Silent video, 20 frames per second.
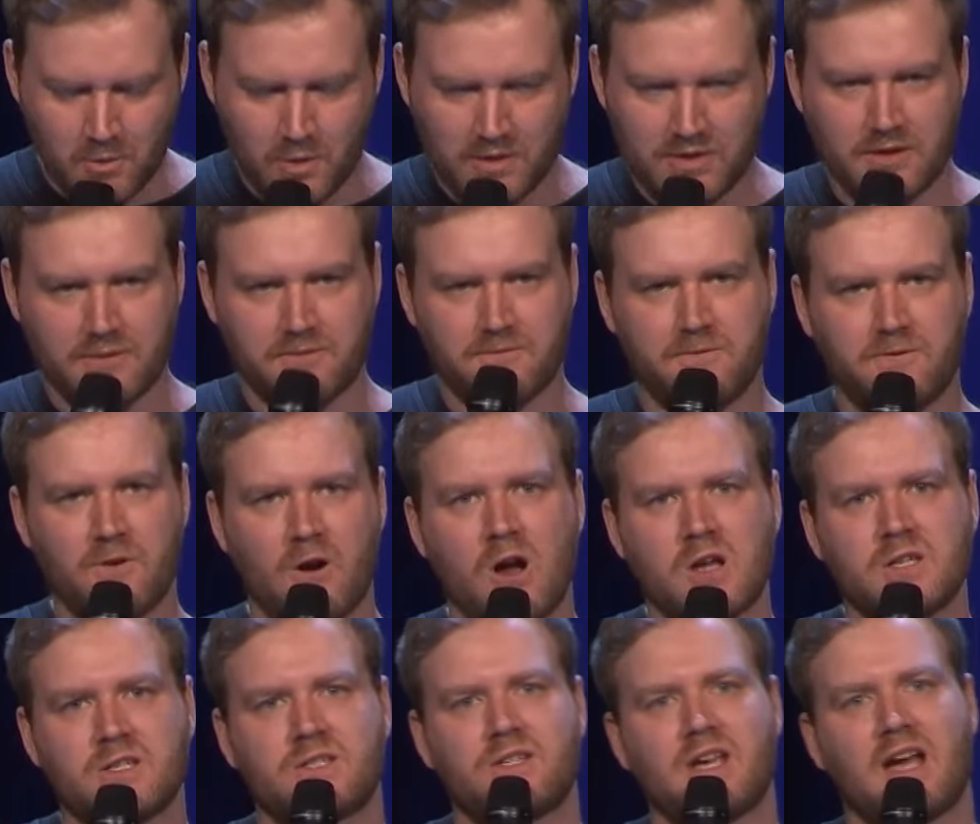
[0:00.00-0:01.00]
with the
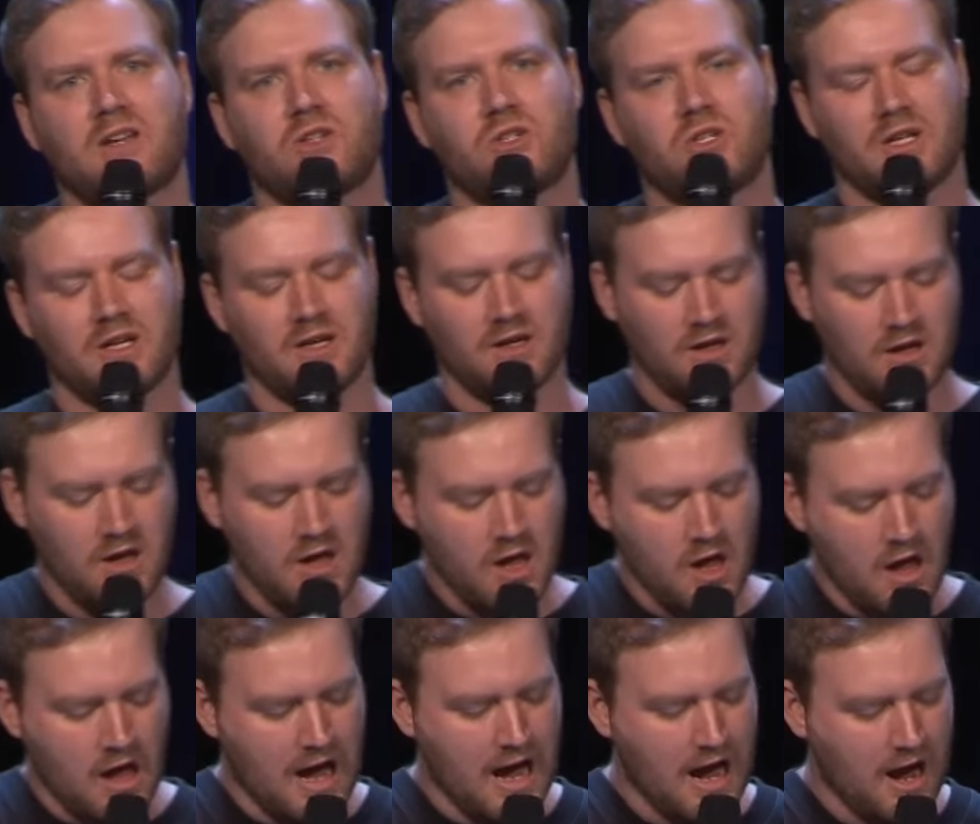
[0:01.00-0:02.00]
first section,
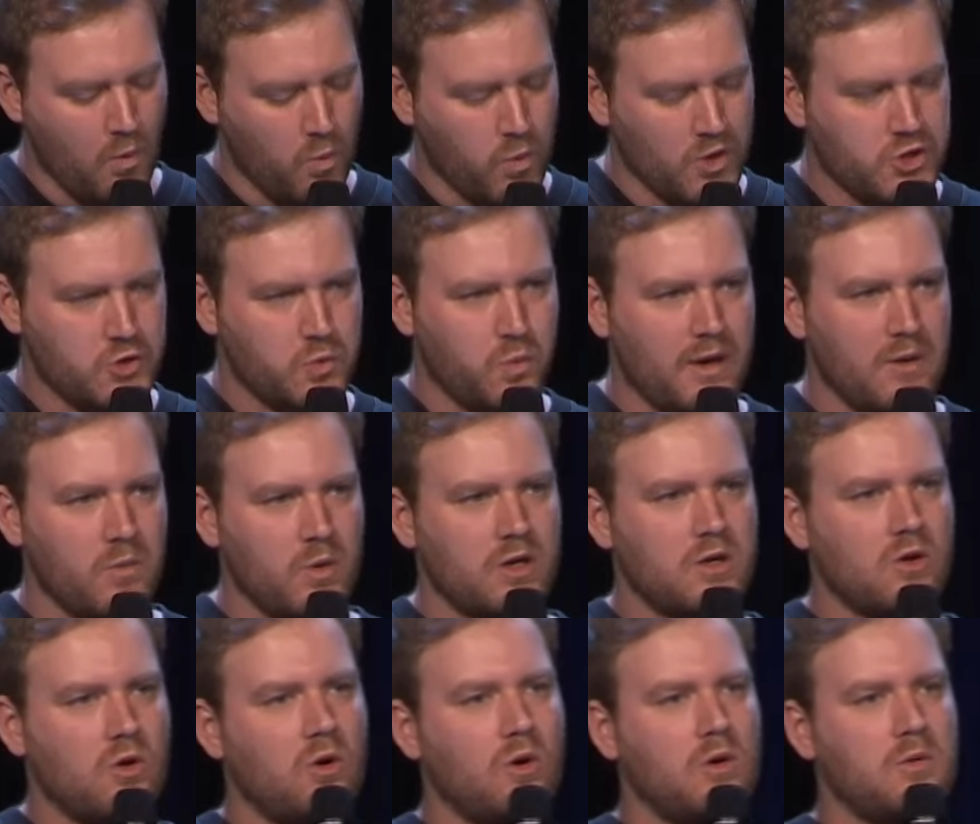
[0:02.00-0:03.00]
which we would
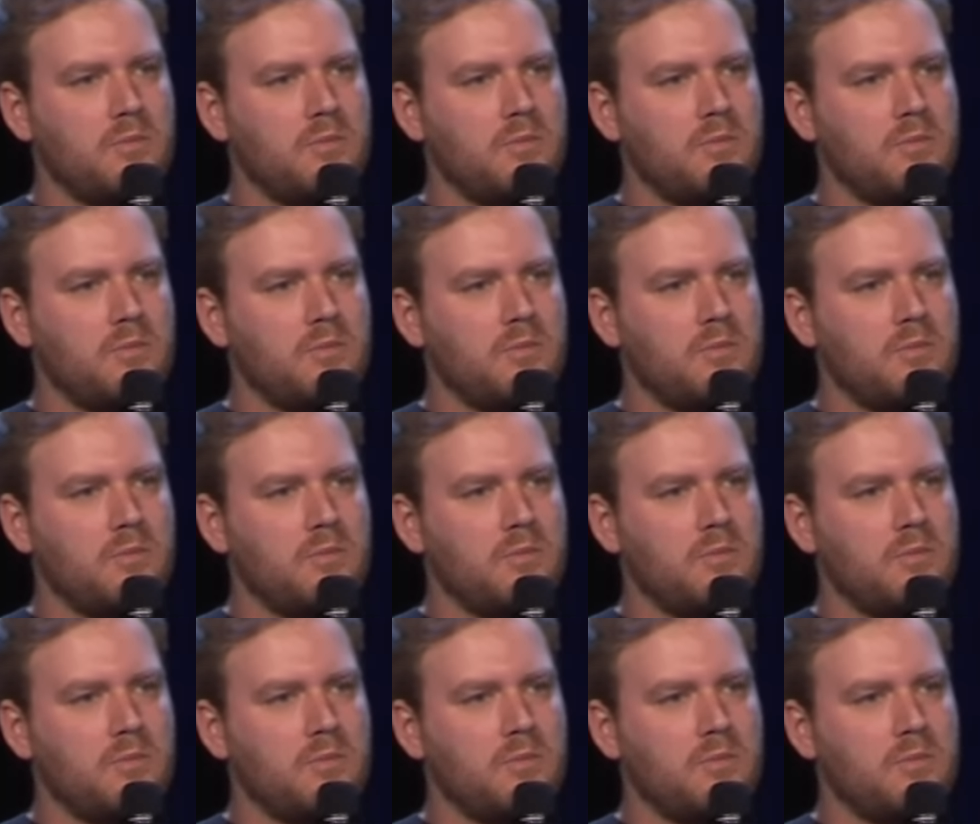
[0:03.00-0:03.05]
call